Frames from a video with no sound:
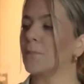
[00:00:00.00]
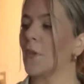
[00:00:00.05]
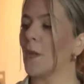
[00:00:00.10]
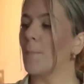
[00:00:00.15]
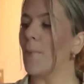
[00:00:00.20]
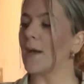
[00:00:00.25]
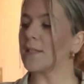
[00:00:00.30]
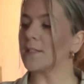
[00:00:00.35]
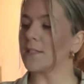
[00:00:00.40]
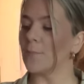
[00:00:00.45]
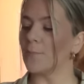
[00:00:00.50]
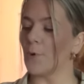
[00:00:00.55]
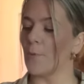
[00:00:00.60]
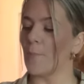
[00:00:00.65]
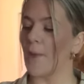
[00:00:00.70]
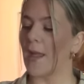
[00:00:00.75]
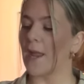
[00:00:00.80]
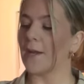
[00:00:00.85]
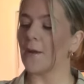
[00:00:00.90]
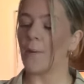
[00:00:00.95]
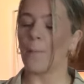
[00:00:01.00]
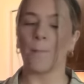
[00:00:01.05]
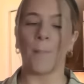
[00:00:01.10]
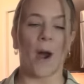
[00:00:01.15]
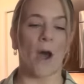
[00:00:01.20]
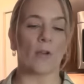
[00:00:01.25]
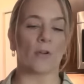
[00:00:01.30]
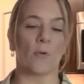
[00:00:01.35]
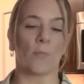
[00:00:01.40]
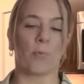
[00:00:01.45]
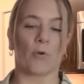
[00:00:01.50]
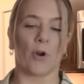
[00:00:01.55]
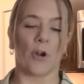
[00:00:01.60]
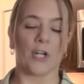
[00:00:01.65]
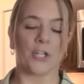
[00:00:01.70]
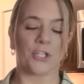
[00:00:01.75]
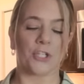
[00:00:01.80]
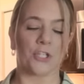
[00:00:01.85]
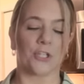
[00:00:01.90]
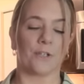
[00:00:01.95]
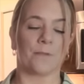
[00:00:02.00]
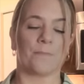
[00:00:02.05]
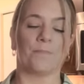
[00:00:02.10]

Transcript: by Simple Made, bottle brush.